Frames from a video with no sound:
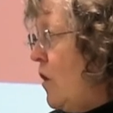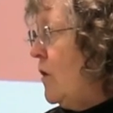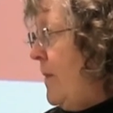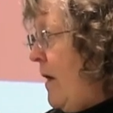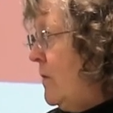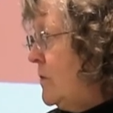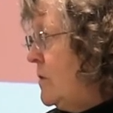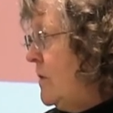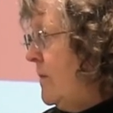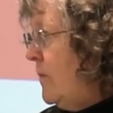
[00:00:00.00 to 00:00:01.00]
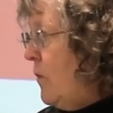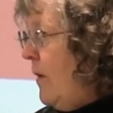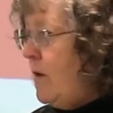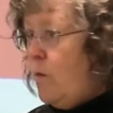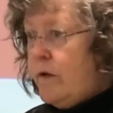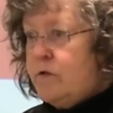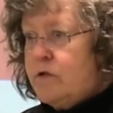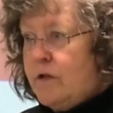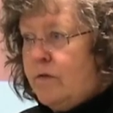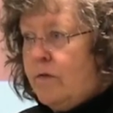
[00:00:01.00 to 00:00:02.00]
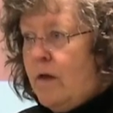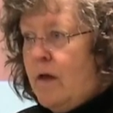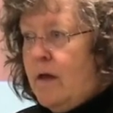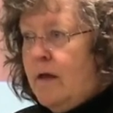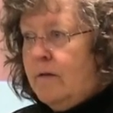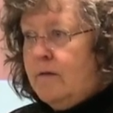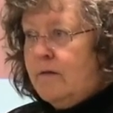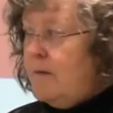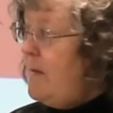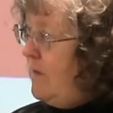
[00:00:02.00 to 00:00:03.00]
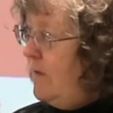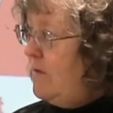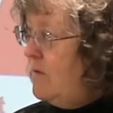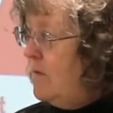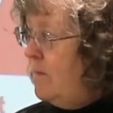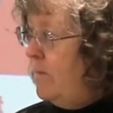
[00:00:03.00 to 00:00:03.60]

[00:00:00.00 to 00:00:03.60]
is all about. Great questions. Does that make sense?